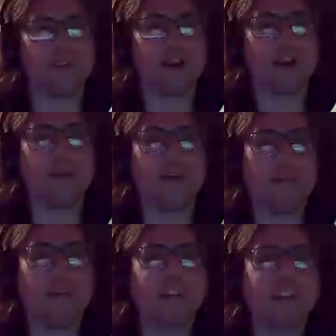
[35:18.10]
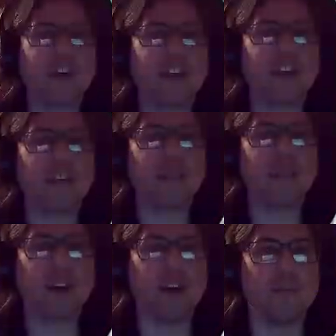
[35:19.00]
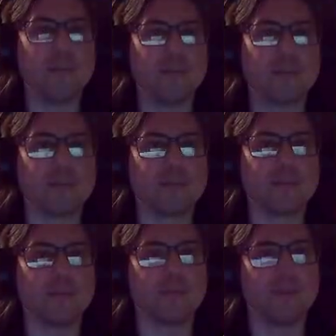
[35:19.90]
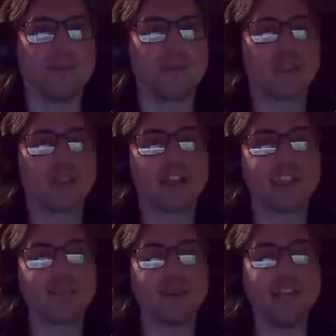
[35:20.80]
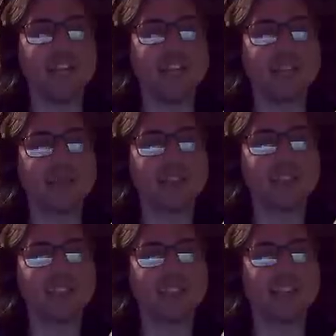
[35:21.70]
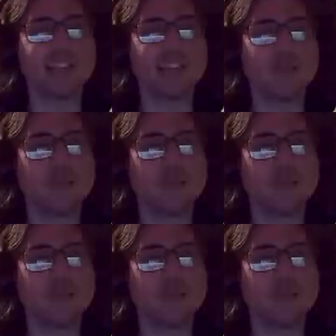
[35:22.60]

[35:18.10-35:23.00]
I wonder if... because Melis was the